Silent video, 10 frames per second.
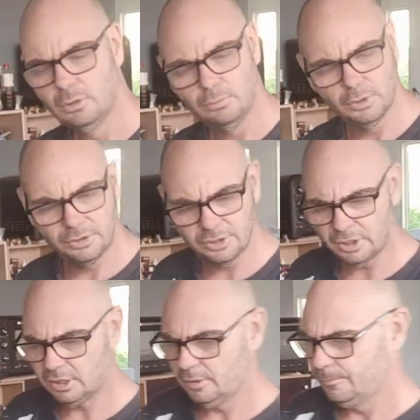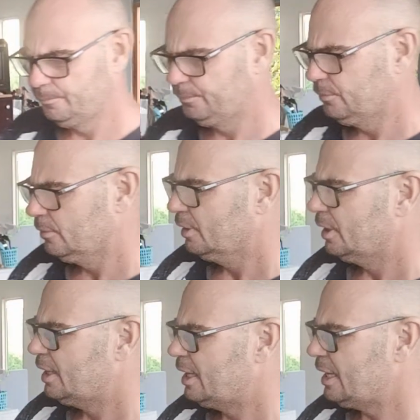with the
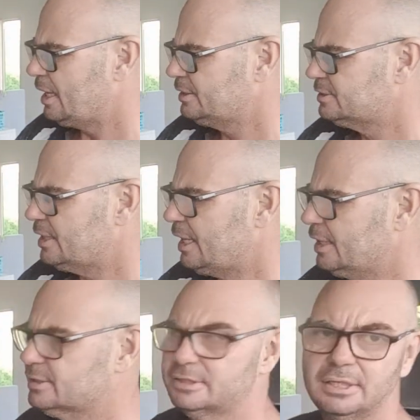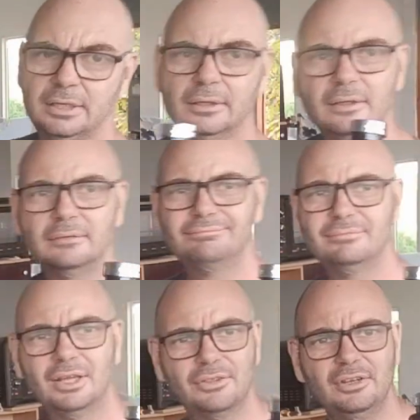astaxanthin.
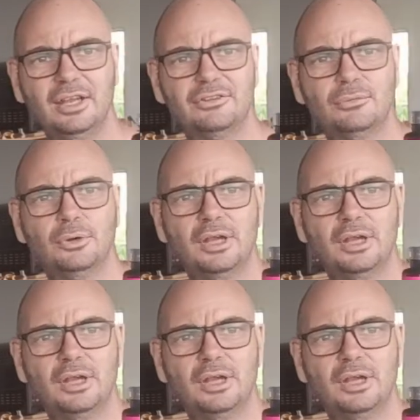I think that's the word,